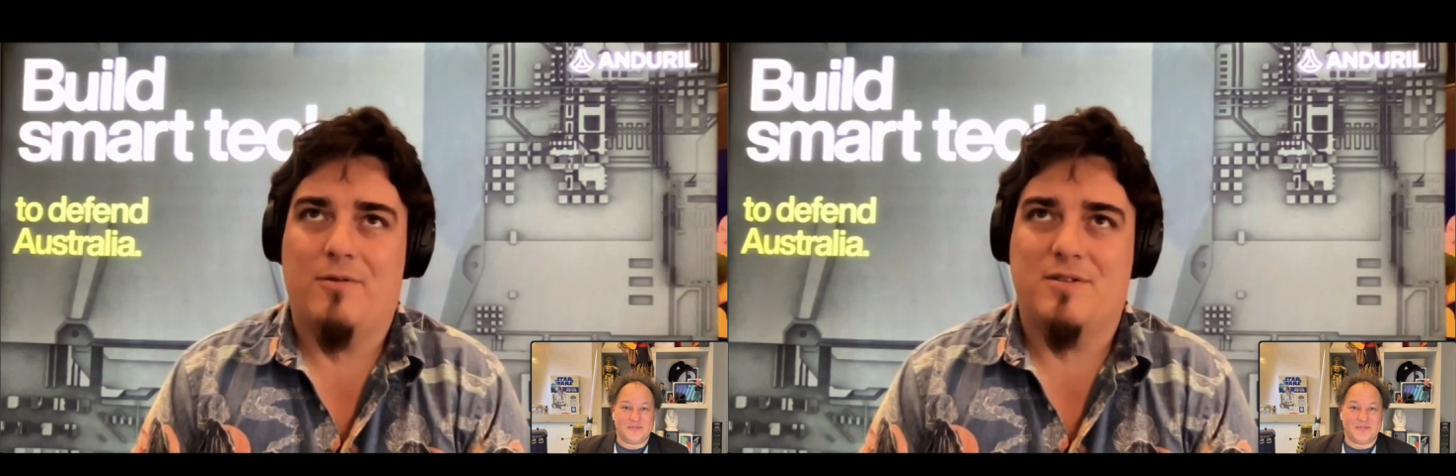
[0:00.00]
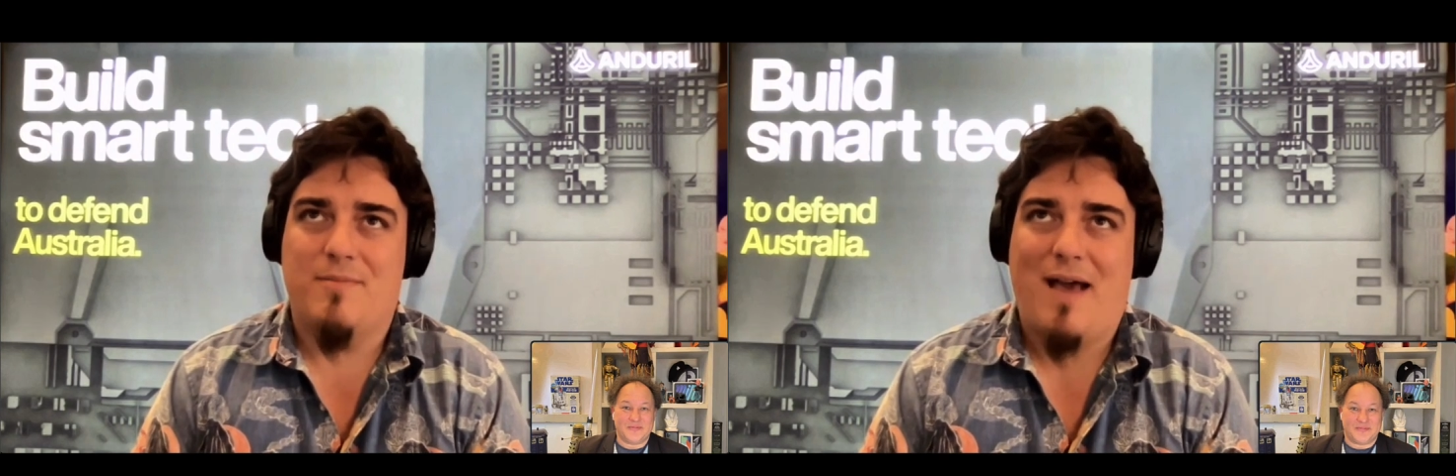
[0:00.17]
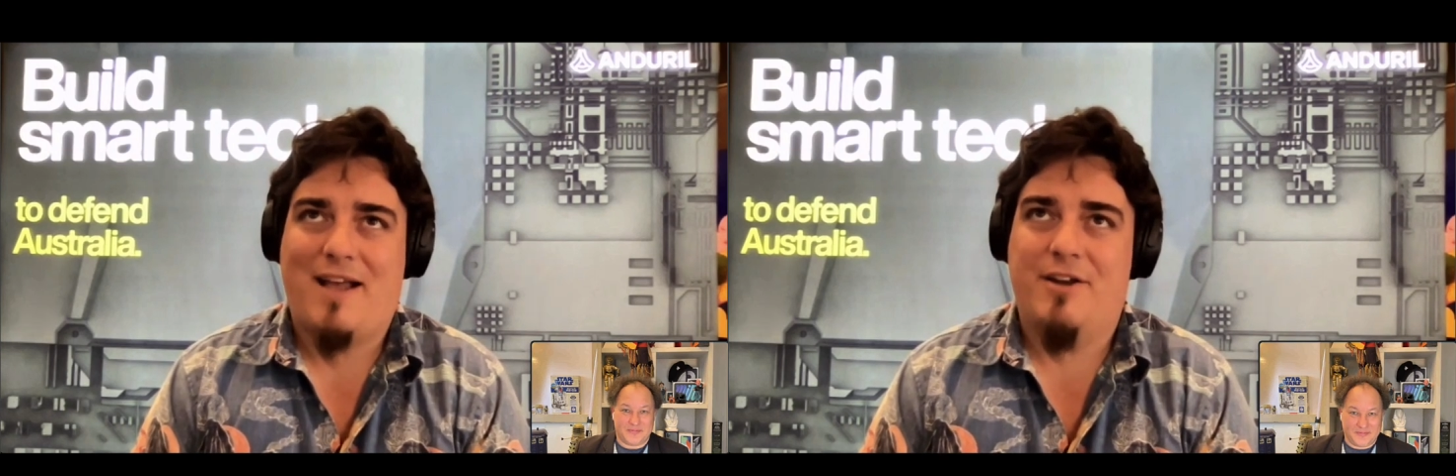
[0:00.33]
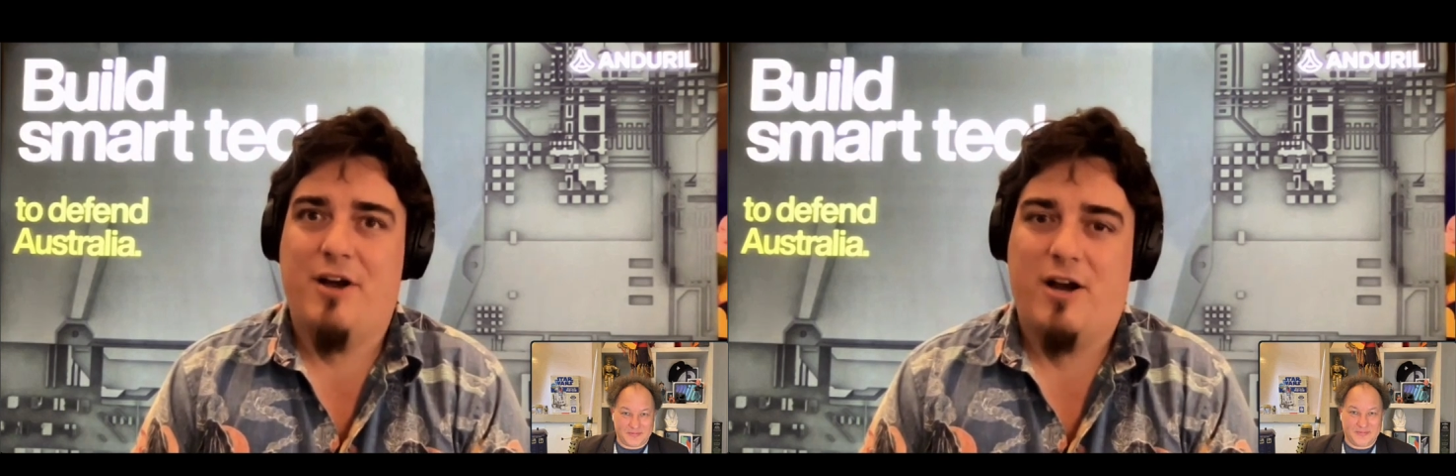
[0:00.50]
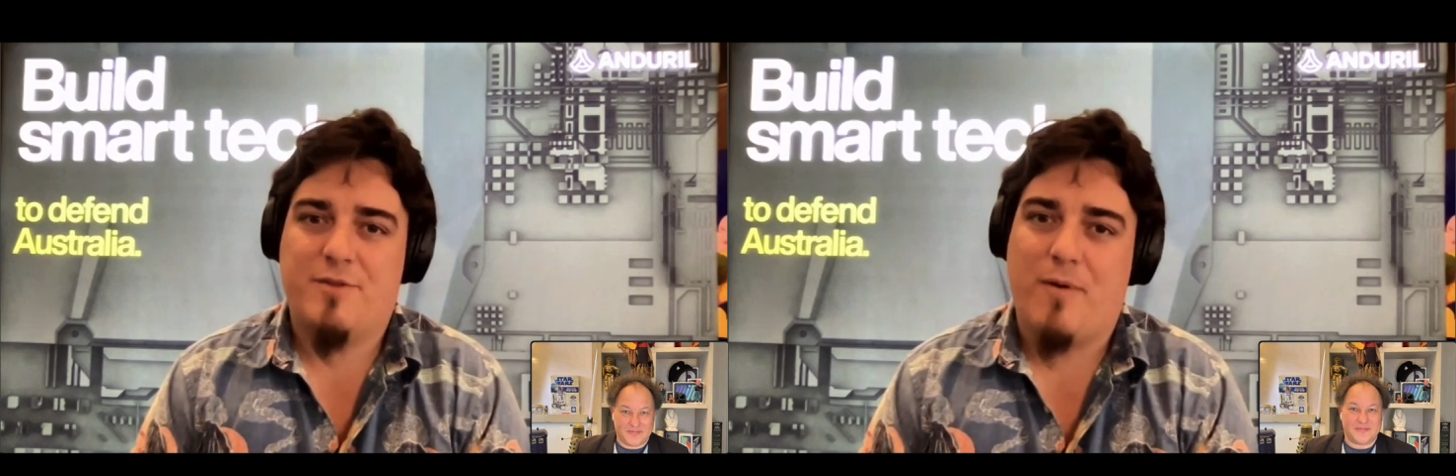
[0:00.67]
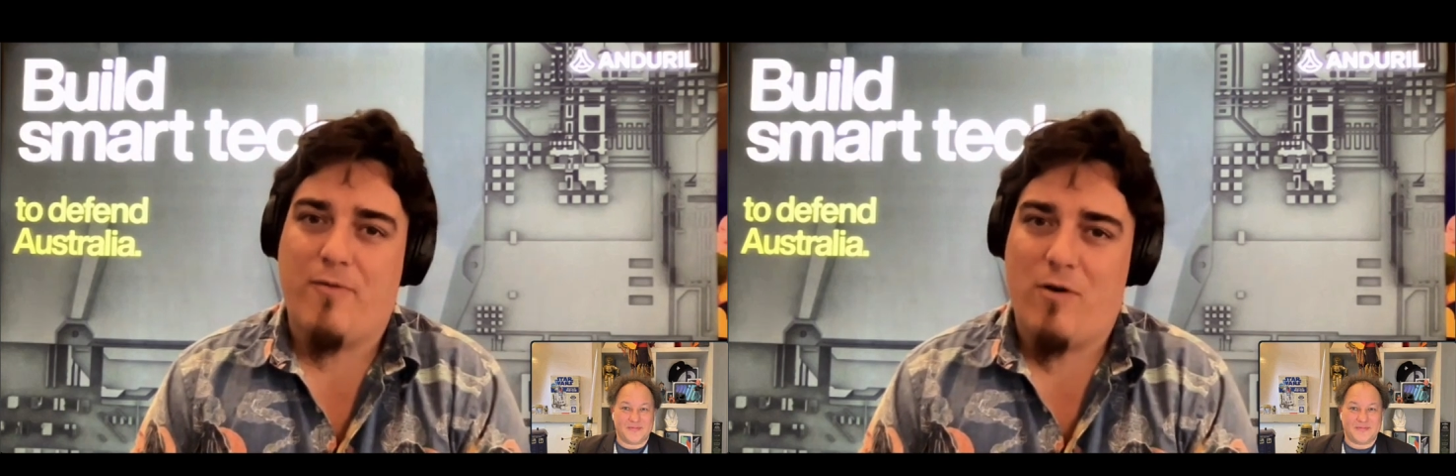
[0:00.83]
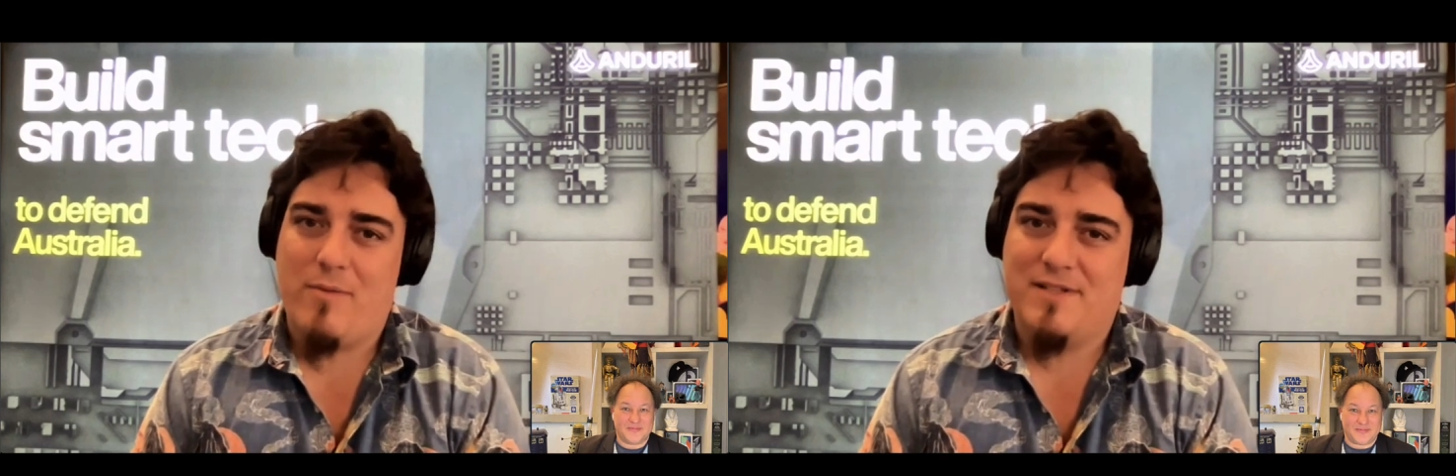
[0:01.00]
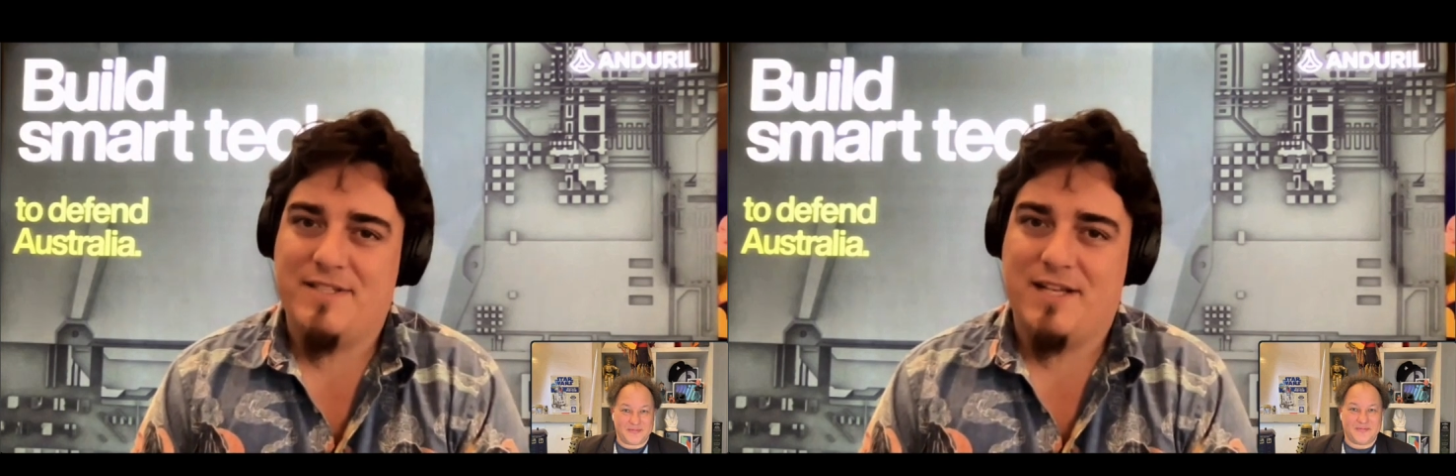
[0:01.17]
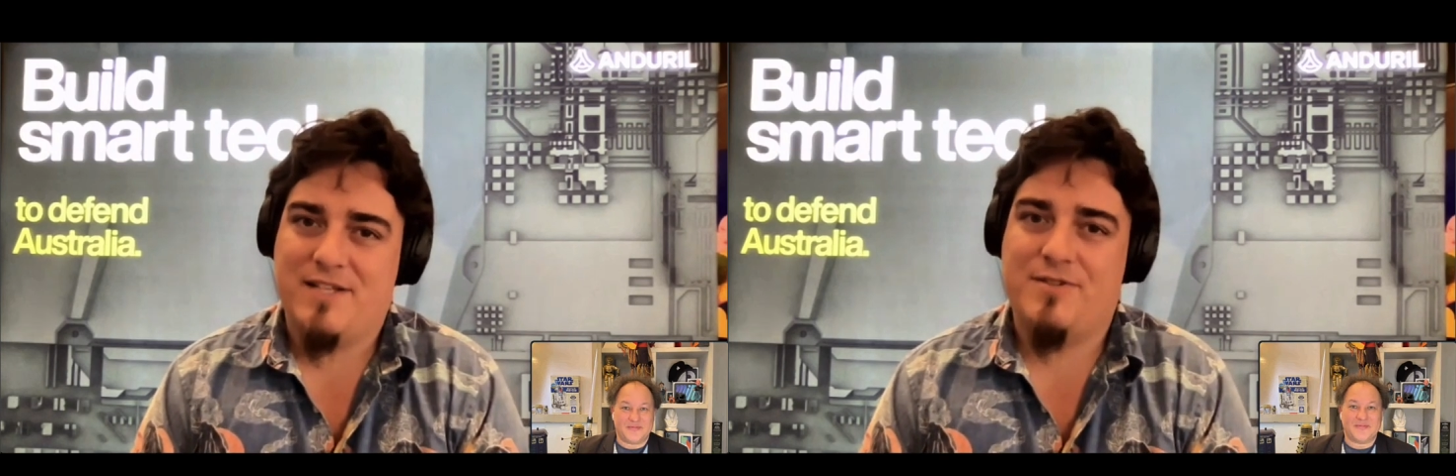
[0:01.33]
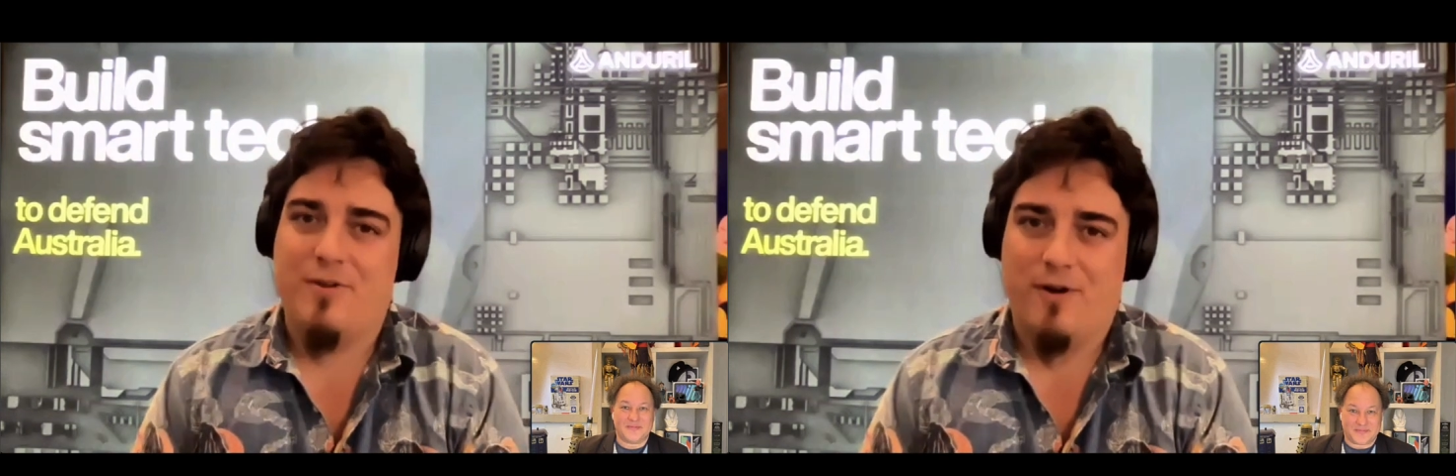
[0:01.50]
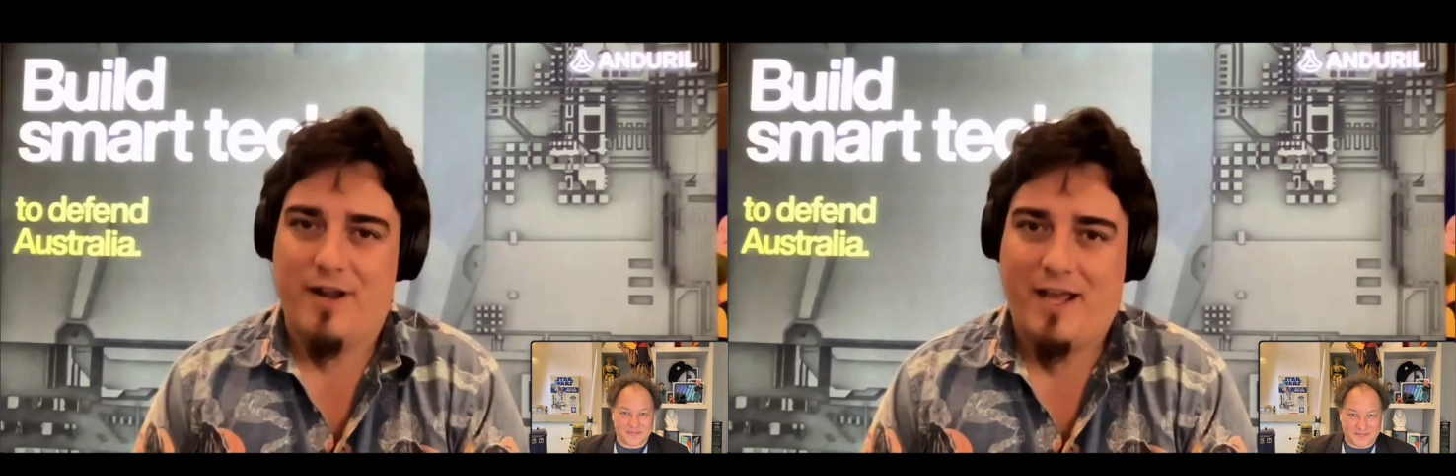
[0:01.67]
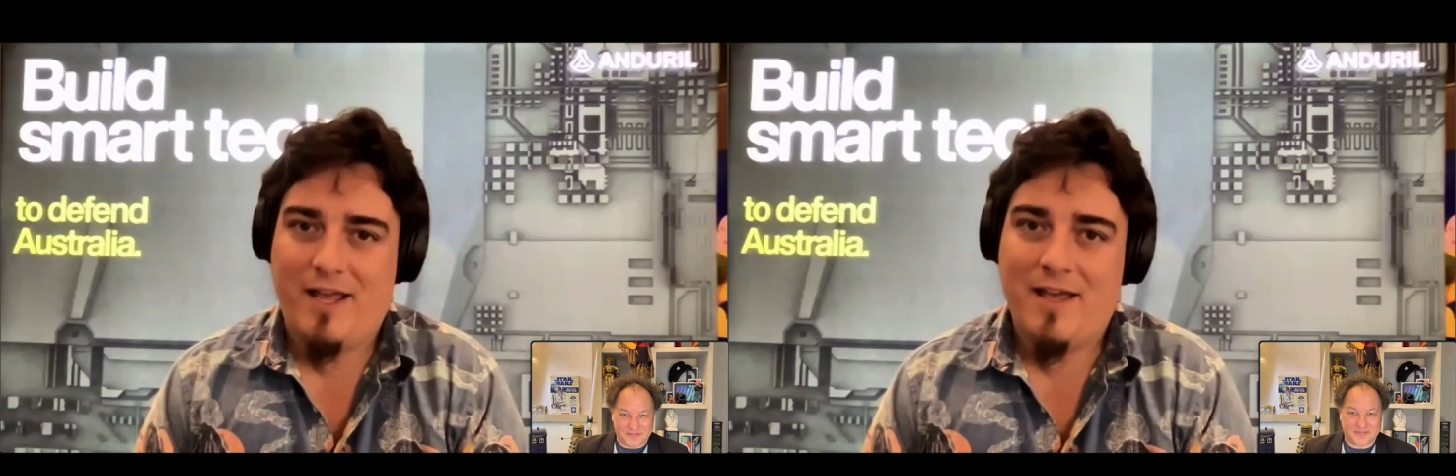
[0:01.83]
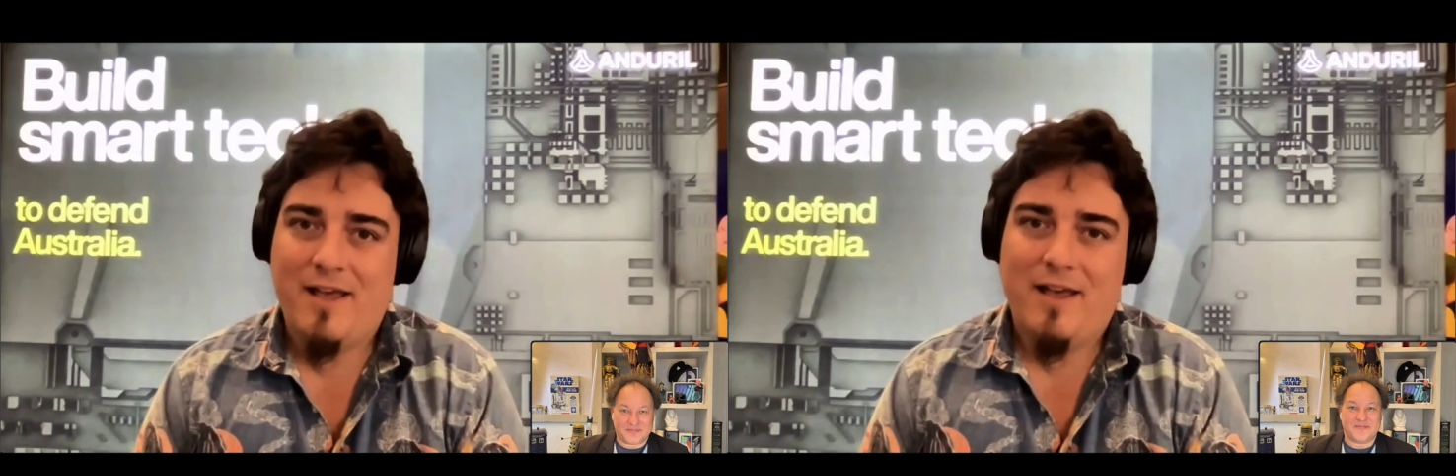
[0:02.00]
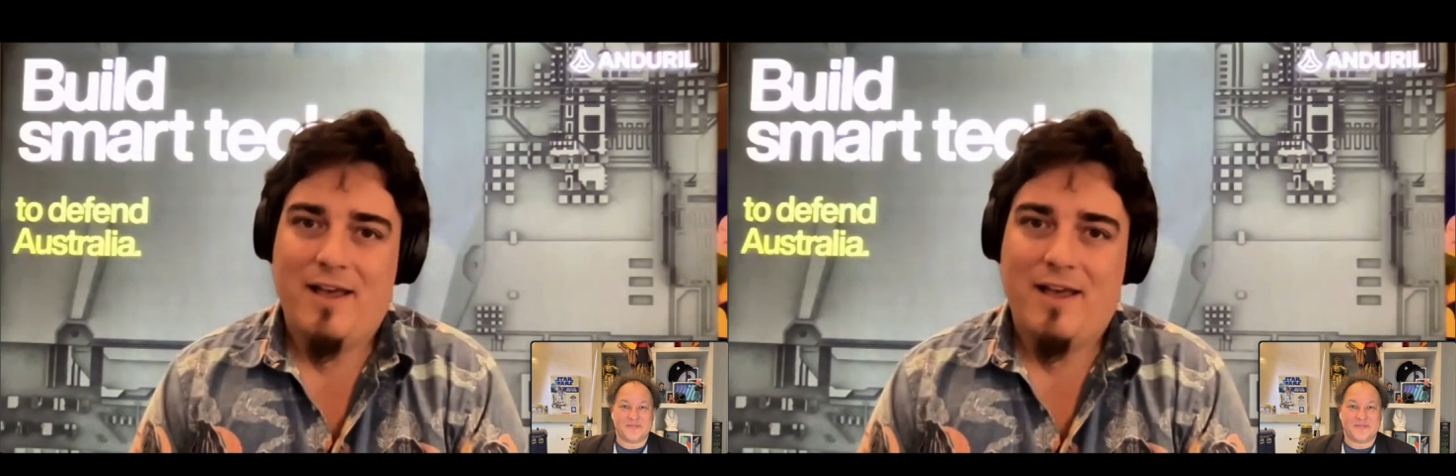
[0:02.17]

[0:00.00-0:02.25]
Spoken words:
It was a Macintosh Performa 630,